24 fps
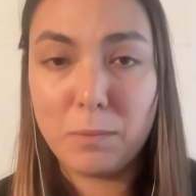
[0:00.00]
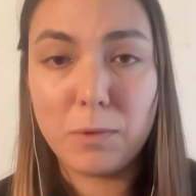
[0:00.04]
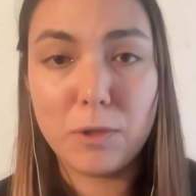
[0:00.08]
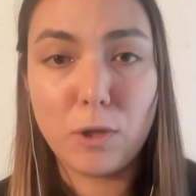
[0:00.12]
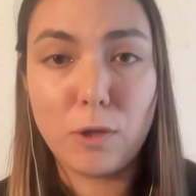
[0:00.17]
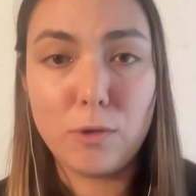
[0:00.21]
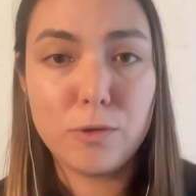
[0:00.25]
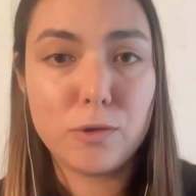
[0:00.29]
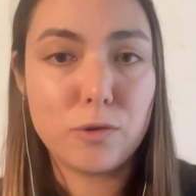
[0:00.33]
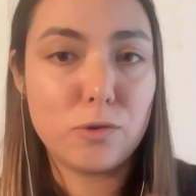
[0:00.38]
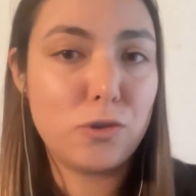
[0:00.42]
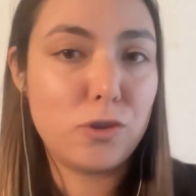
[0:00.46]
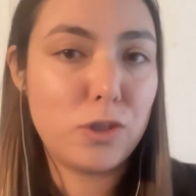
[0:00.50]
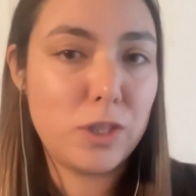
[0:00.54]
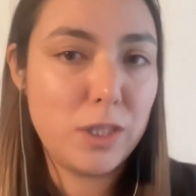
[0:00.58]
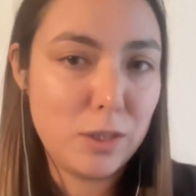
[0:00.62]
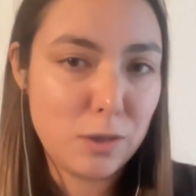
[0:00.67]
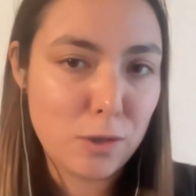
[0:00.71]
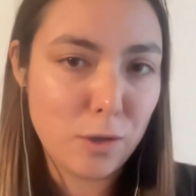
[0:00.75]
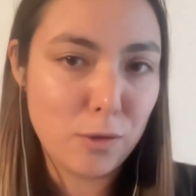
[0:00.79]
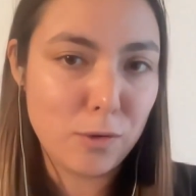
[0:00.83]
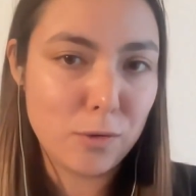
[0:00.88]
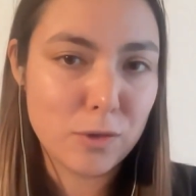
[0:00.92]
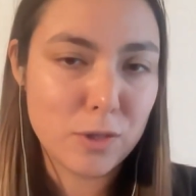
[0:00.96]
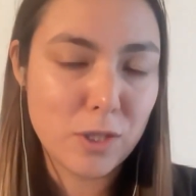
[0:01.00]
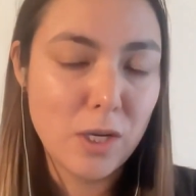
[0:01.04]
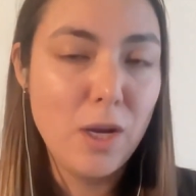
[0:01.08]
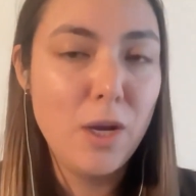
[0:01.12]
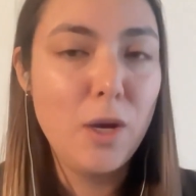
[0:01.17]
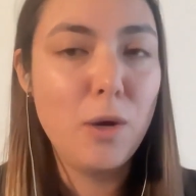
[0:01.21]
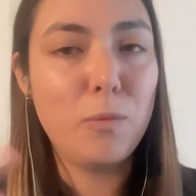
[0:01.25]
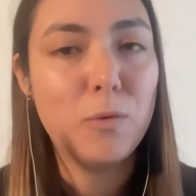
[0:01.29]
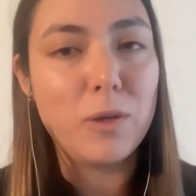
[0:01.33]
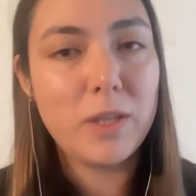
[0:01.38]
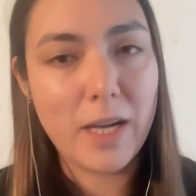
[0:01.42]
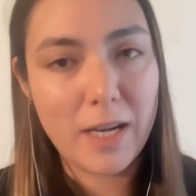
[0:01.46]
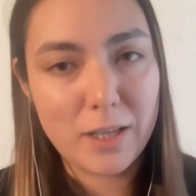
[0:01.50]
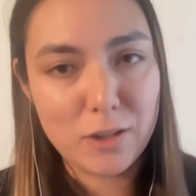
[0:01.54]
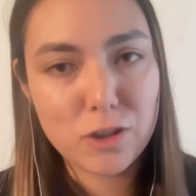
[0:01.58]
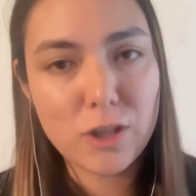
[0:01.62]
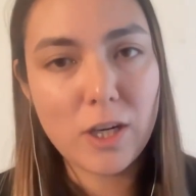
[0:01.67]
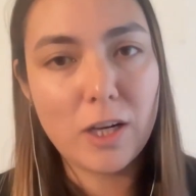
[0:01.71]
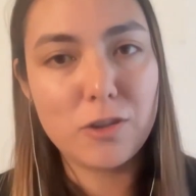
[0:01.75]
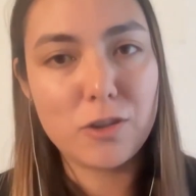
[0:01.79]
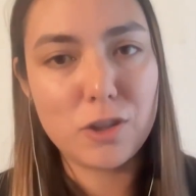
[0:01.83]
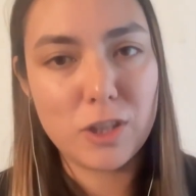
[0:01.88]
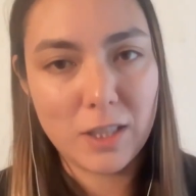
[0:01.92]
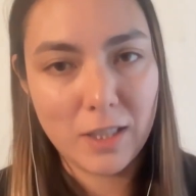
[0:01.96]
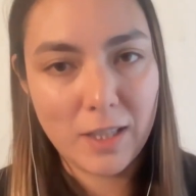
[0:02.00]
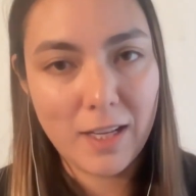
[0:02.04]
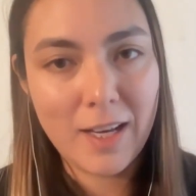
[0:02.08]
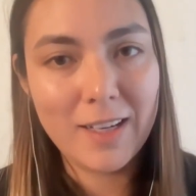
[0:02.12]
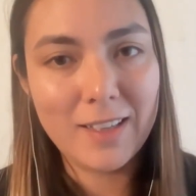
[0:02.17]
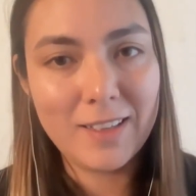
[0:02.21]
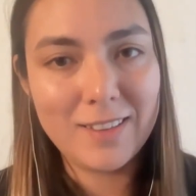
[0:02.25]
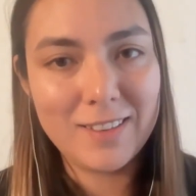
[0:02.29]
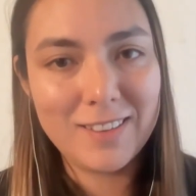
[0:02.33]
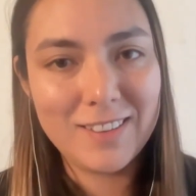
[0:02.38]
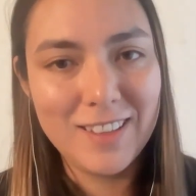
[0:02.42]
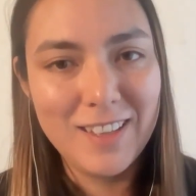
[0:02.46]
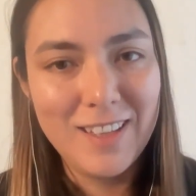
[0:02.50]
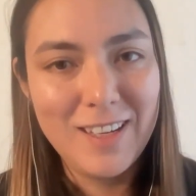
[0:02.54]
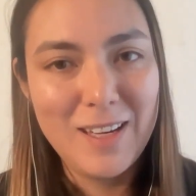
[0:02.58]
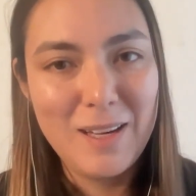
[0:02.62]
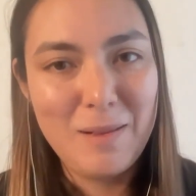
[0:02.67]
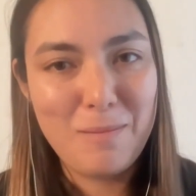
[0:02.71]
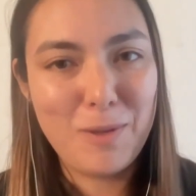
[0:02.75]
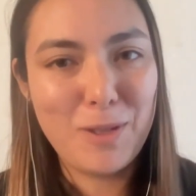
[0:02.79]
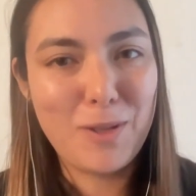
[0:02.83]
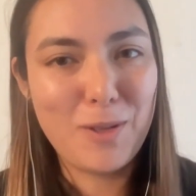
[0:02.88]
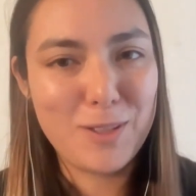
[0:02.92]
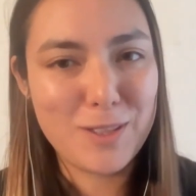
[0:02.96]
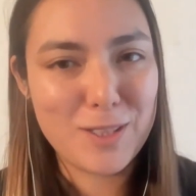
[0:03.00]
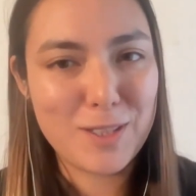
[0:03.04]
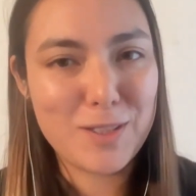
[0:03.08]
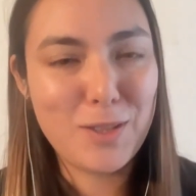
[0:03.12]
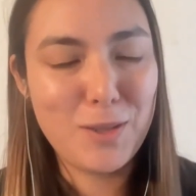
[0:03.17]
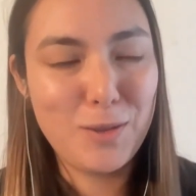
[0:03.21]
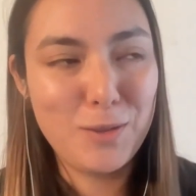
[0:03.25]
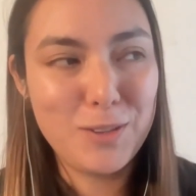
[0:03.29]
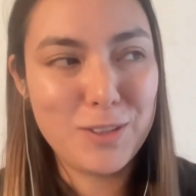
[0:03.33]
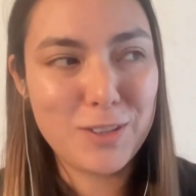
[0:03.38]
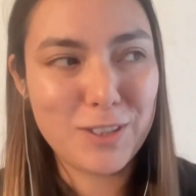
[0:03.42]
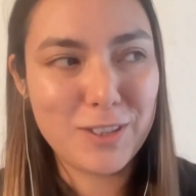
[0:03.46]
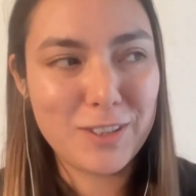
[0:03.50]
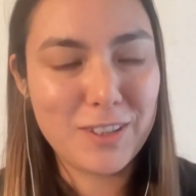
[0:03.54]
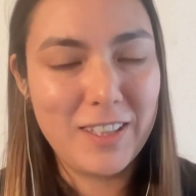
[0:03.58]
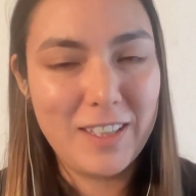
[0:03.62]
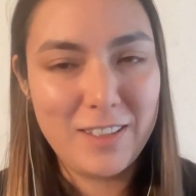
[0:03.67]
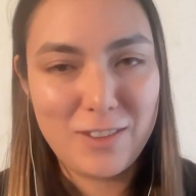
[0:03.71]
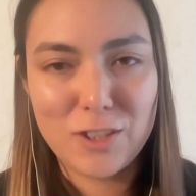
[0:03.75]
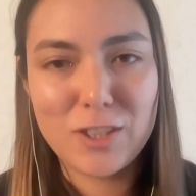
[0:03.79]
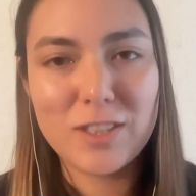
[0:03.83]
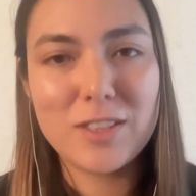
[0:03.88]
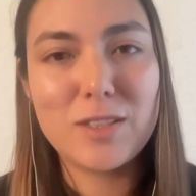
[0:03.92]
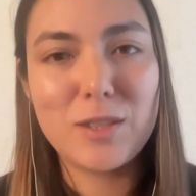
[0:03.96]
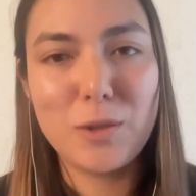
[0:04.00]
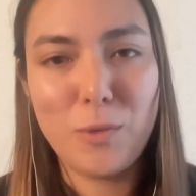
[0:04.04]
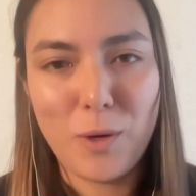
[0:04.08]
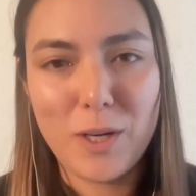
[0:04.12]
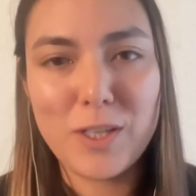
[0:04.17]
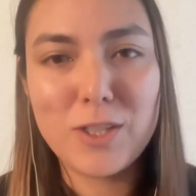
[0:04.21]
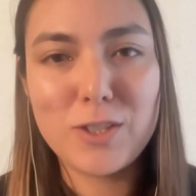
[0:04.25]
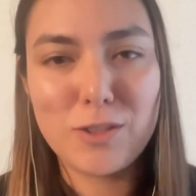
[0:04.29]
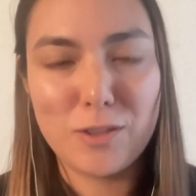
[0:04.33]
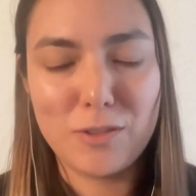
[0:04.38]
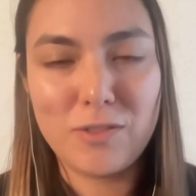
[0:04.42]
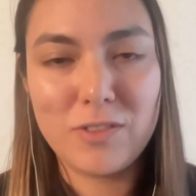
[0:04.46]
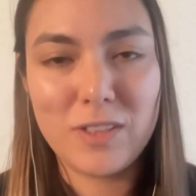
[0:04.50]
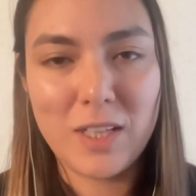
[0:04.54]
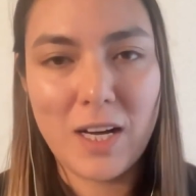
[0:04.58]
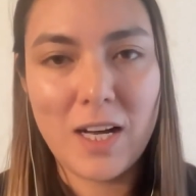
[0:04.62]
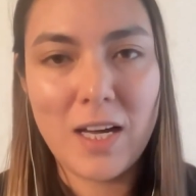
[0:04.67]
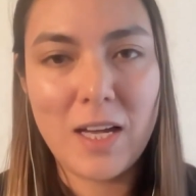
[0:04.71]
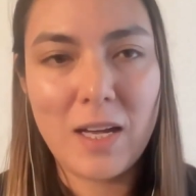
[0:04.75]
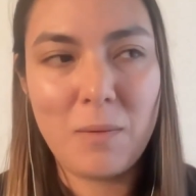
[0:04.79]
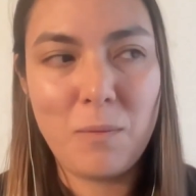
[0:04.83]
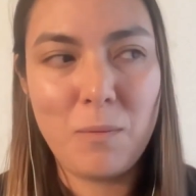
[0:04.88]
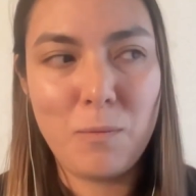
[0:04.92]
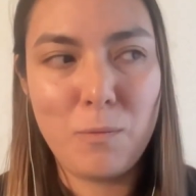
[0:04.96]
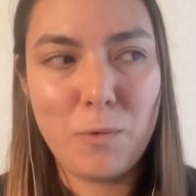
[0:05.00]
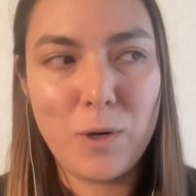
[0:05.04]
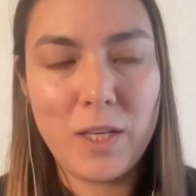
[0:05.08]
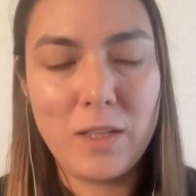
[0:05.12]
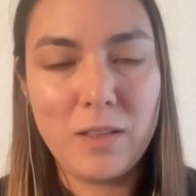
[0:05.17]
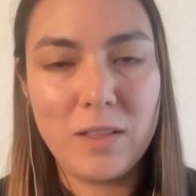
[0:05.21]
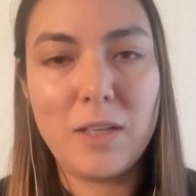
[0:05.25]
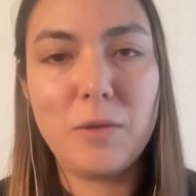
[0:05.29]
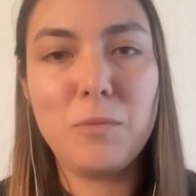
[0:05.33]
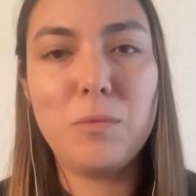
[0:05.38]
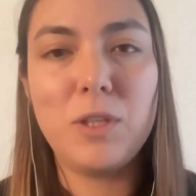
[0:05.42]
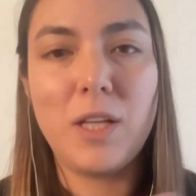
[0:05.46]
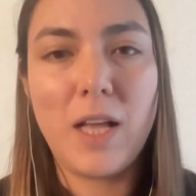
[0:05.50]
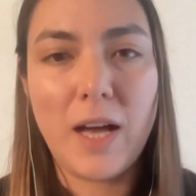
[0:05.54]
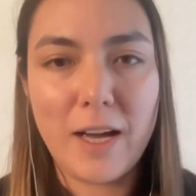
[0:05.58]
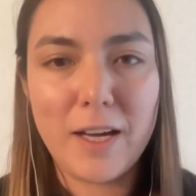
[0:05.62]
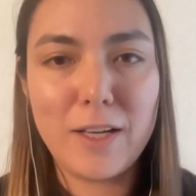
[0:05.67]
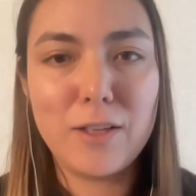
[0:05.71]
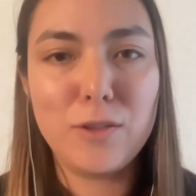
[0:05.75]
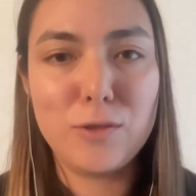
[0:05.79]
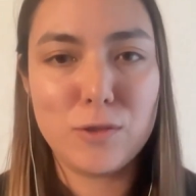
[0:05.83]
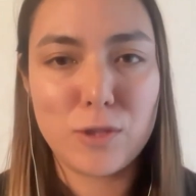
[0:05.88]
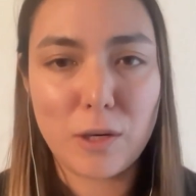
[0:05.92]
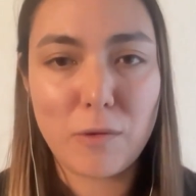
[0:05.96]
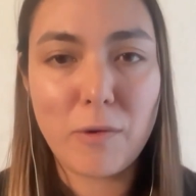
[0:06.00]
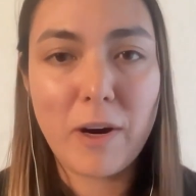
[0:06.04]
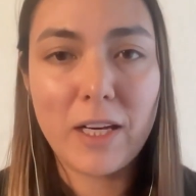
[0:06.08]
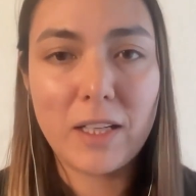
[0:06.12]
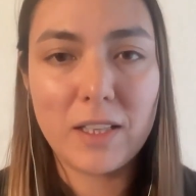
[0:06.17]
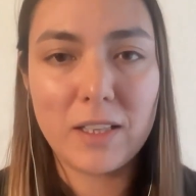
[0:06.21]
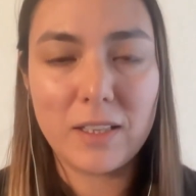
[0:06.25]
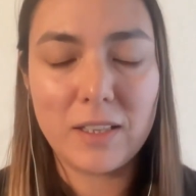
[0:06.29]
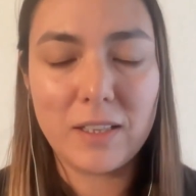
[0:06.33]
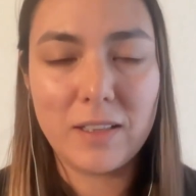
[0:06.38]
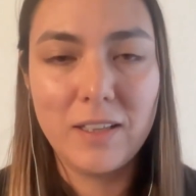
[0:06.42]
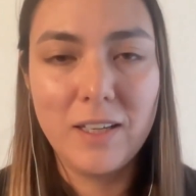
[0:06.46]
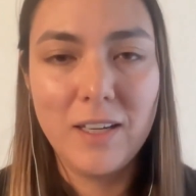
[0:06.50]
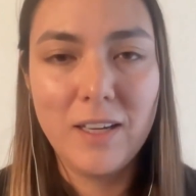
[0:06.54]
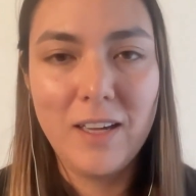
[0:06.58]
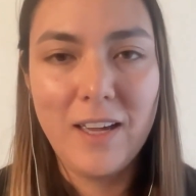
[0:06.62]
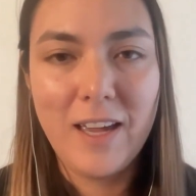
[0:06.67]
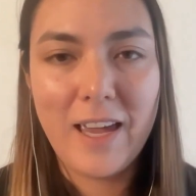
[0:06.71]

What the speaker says: But also she knows what I charge the client because I told her it's just a question of time when they will hire you directly.